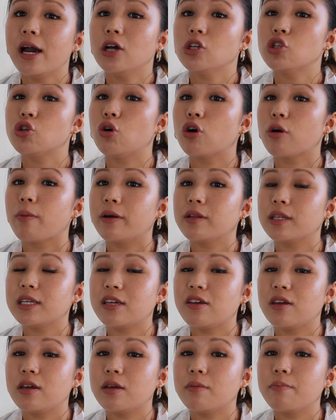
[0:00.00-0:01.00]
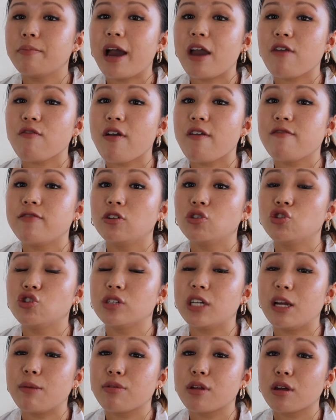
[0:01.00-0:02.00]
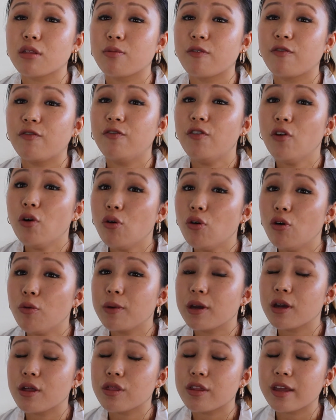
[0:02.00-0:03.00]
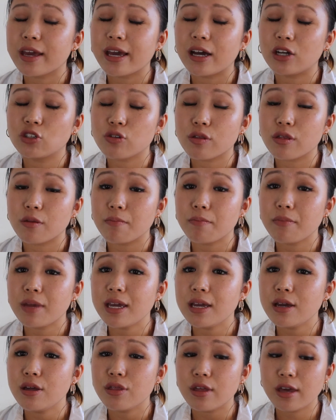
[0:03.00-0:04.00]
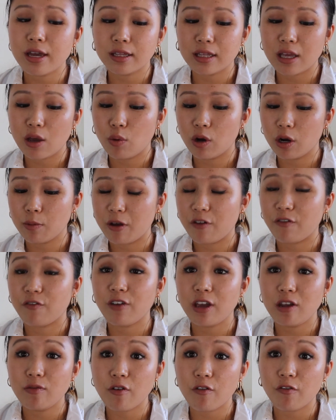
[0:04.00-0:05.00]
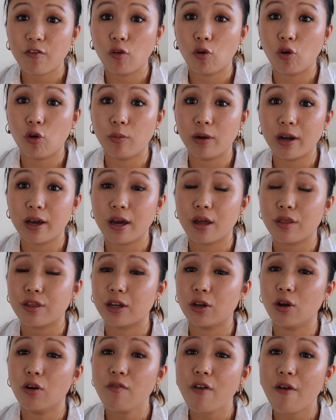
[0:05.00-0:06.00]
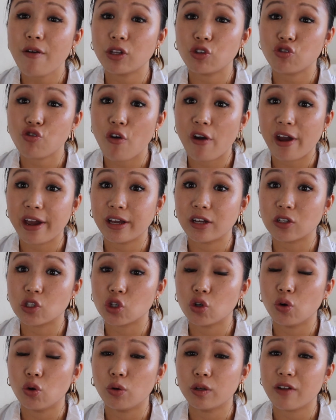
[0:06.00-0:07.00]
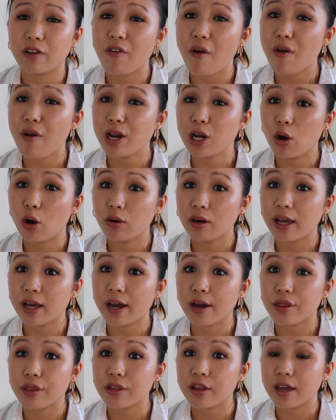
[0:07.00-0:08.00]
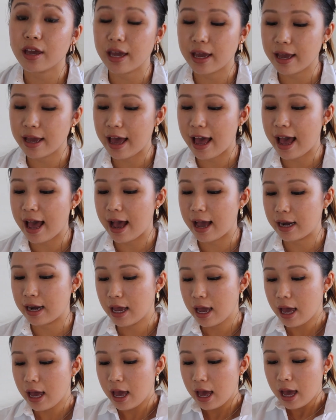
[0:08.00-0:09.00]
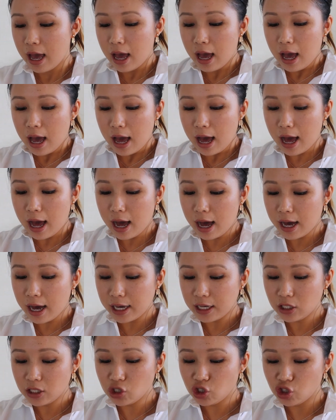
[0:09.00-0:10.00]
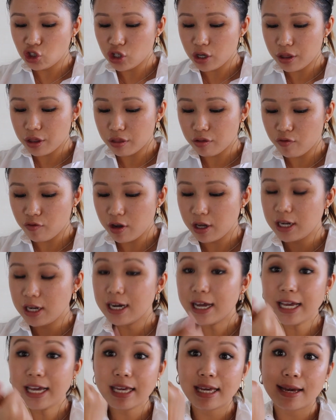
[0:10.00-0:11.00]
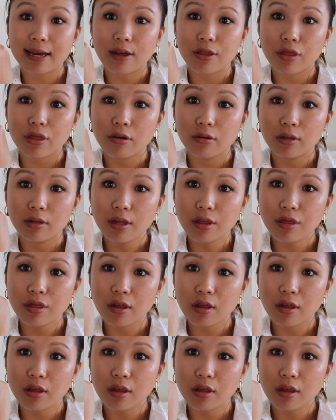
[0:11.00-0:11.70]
talk about the Matte Revolution lipsticks before because they are just amazing. They're one of my favourite formulas. They're not very drying at all. They're very long lasting and I just really like it. So this